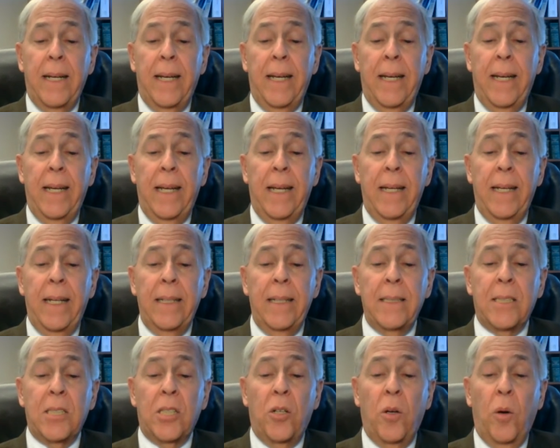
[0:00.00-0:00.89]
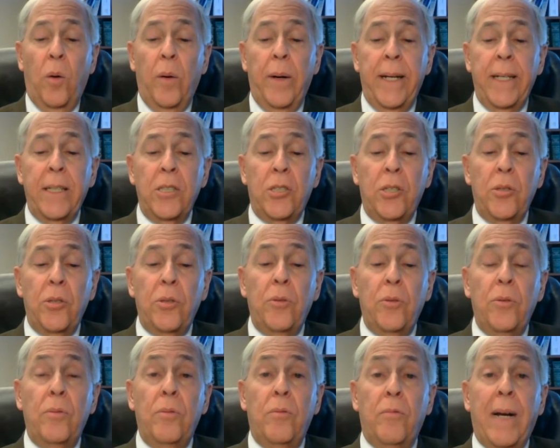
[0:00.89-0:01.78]
is going
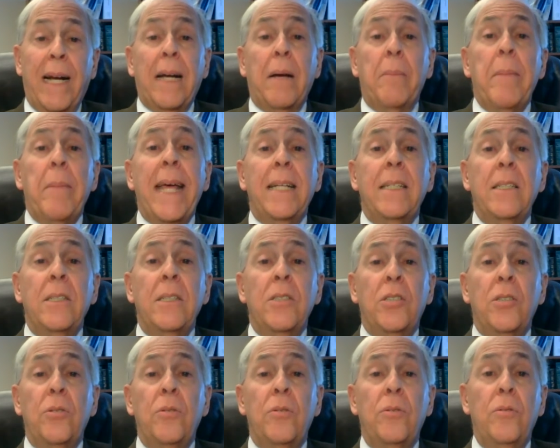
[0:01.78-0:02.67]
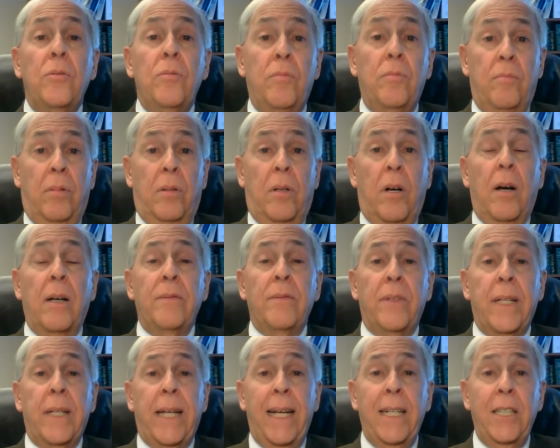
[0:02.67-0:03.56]
to recommend to
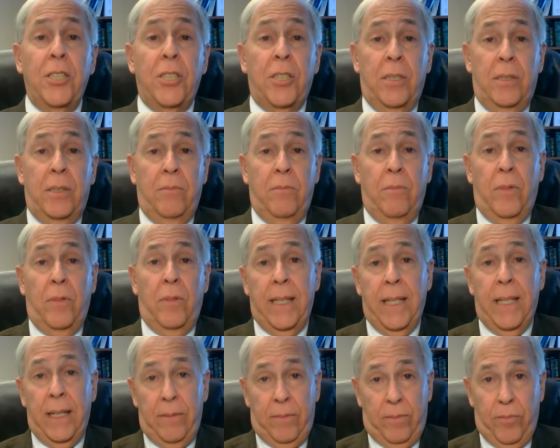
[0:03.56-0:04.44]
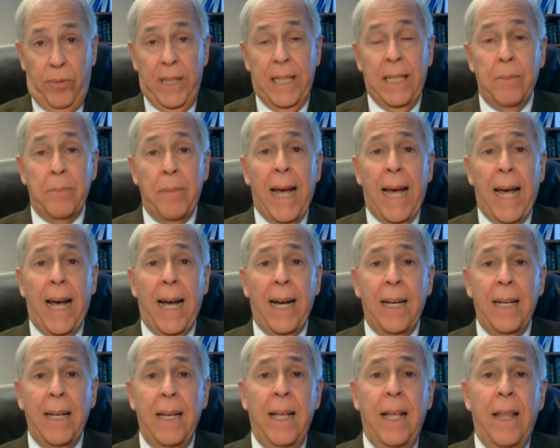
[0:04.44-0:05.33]
convocation, when they bring it back,
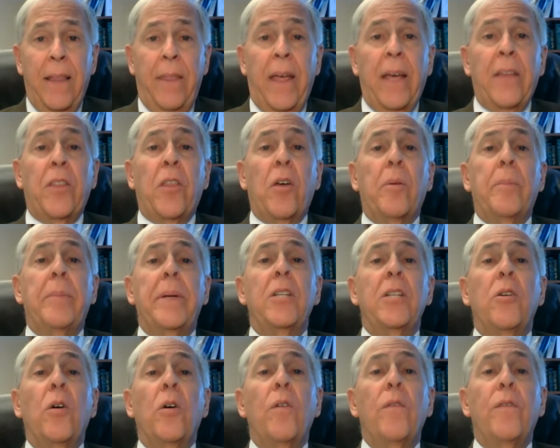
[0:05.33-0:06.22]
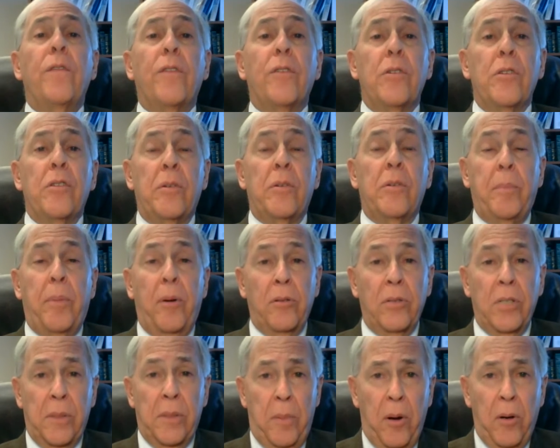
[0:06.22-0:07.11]
that there be no further
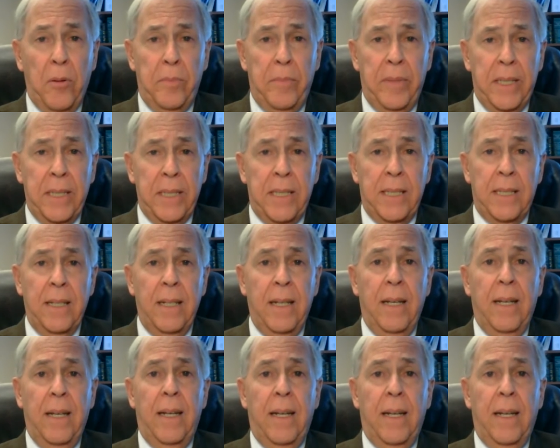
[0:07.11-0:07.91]
postponements